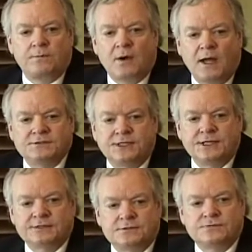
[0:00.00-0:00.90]

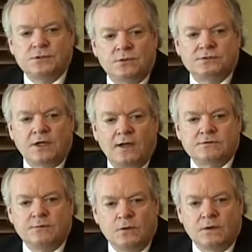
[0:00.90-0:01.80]
projects of 200
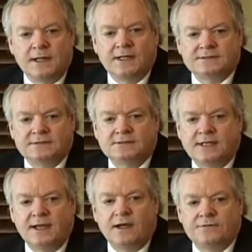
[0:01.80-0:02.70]
jobs or more announced in the
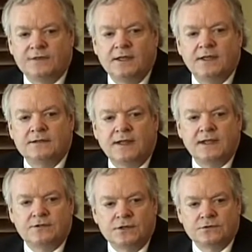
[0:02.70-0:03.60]
South in
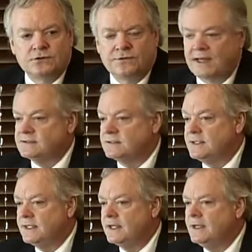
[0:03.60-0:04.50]
calendar year
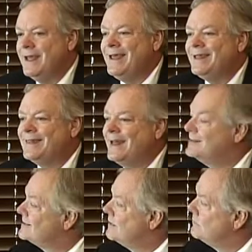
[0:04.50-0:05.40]
2010. That
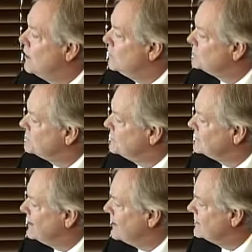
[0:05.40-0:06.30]
is the most
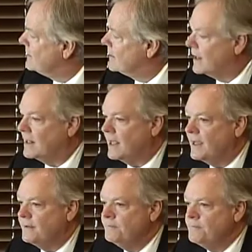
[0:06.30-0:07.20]
since
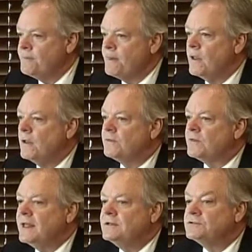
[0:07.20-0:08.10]
1998.
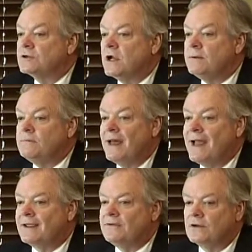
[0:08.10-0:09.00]
Things are coming
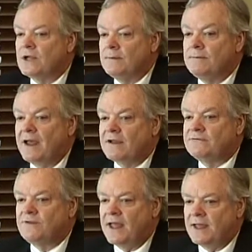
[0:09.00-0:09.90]
back, and they're coming back
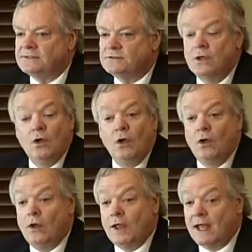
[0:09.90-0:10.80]
fast.
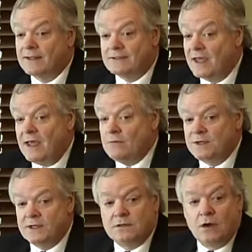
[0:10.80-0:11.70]
At the time,
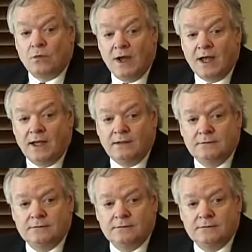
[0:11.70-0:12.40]
we didn't know why.